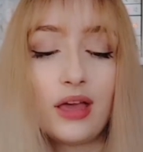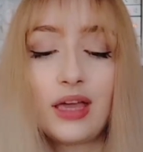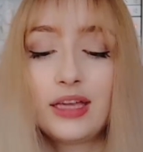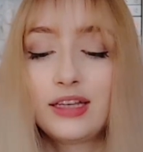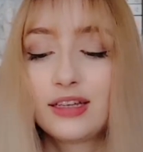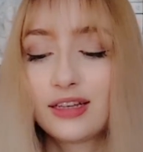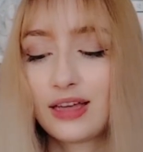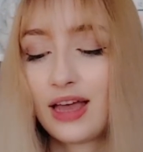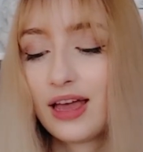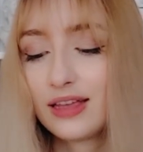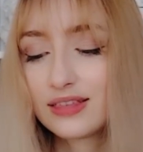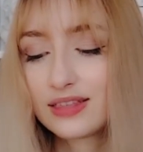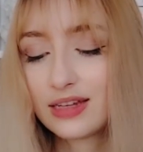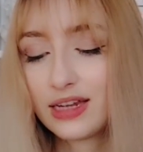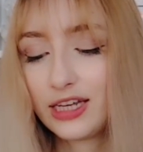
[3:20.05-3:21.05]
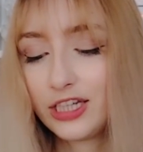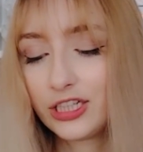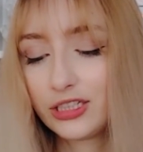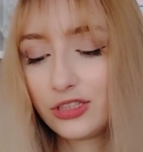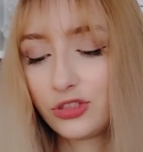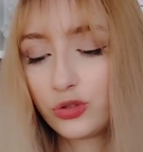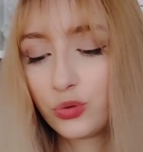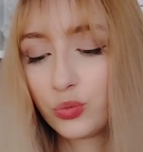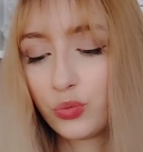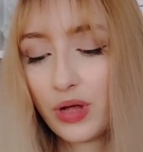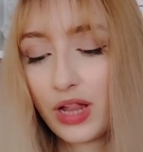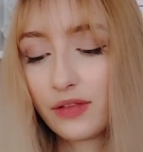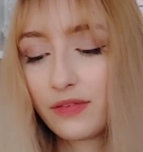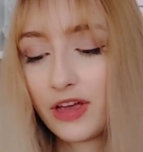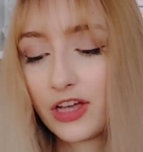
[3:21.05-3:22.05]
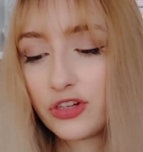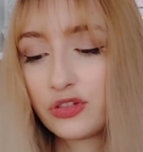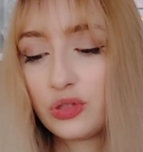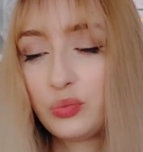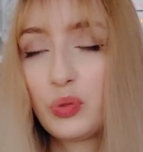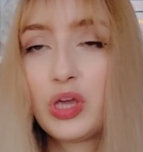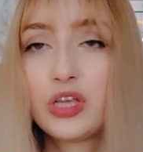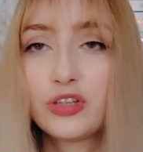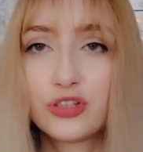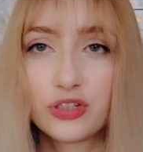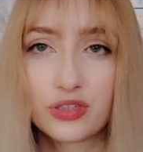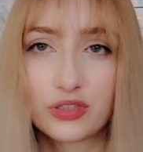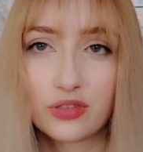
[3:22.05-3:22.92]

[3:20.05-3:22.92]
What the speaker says: It has like 1200 pages,